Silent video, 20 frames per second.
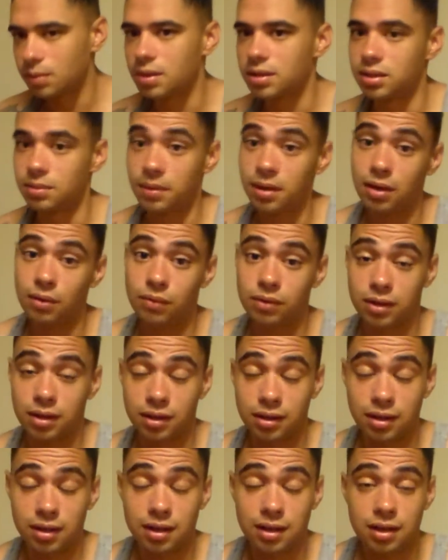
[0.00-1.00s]
But to me,
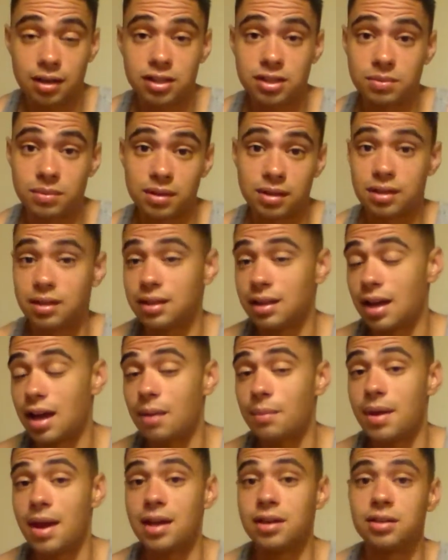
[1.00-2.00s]
the thing that gives me the thing that
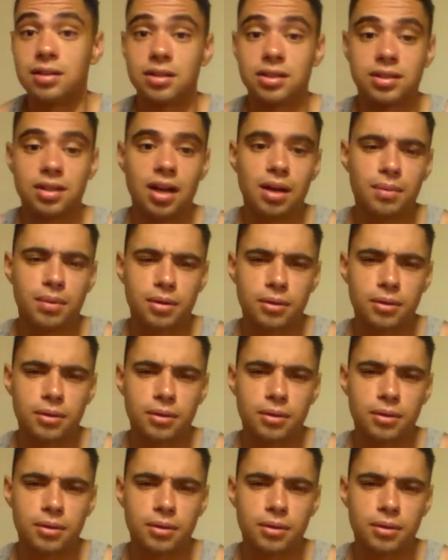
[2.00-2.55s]
I'm actually excited